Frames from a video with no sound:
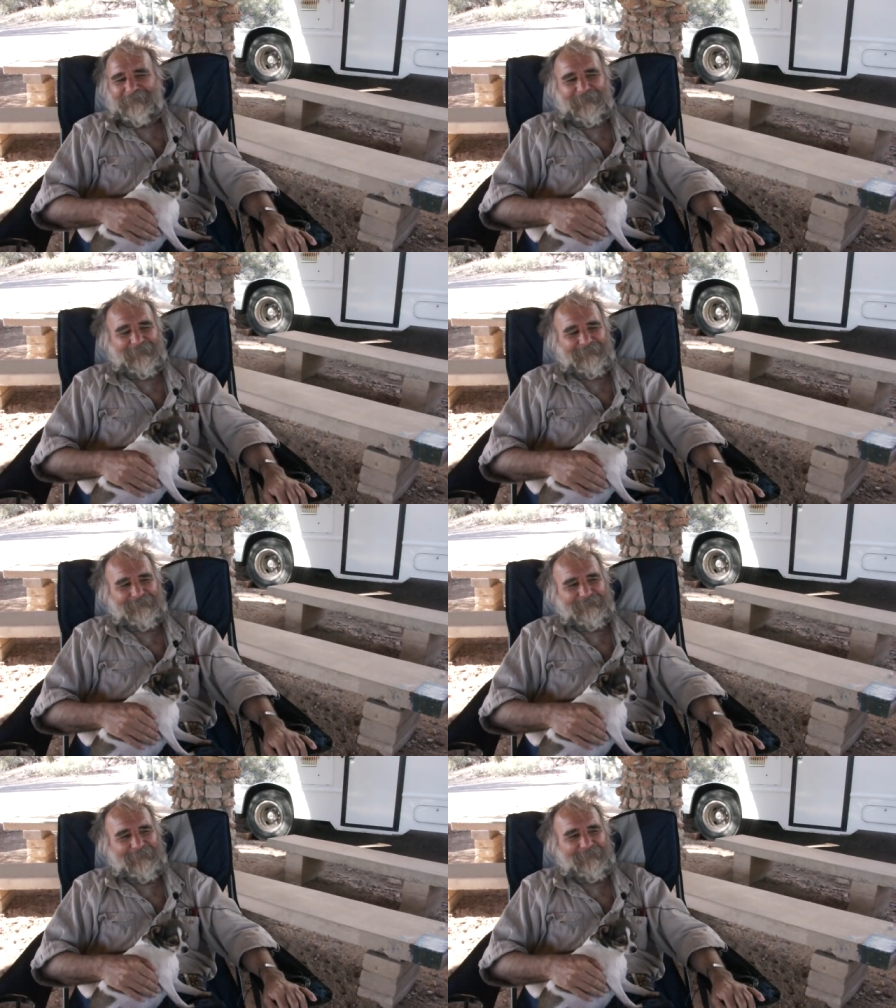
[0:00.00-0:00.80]

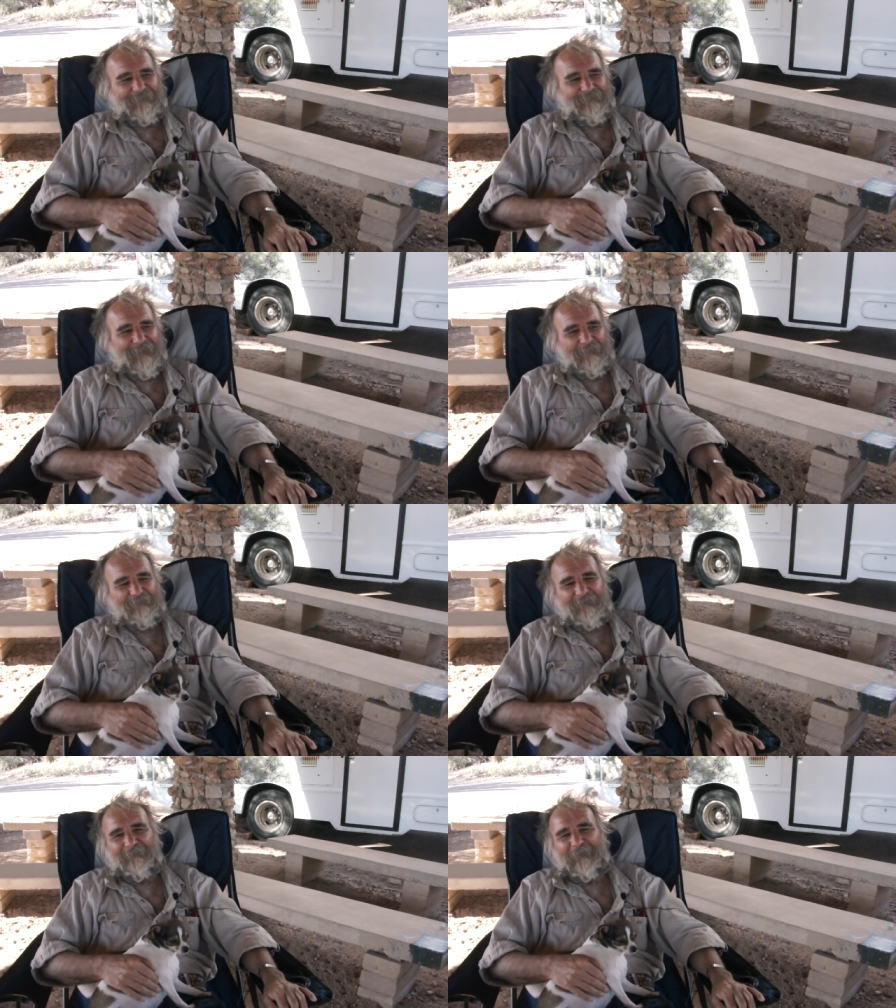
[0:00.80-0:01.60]
And and this guy
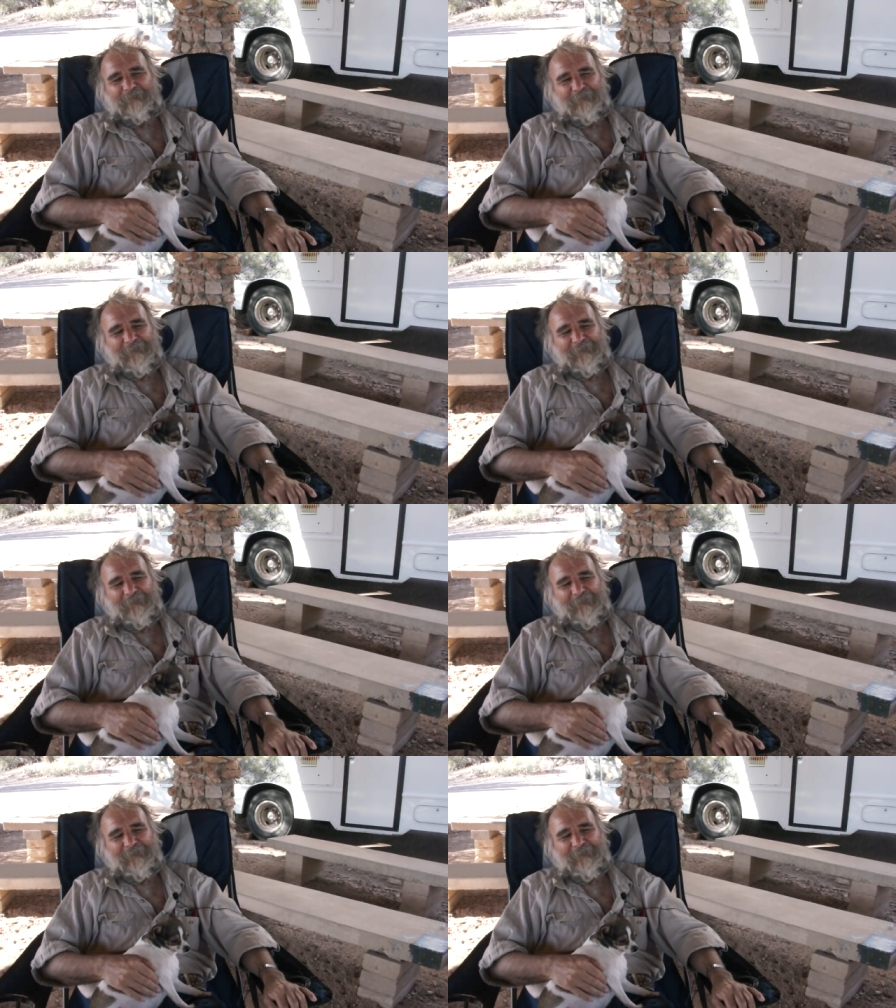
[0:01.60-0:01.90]
talking about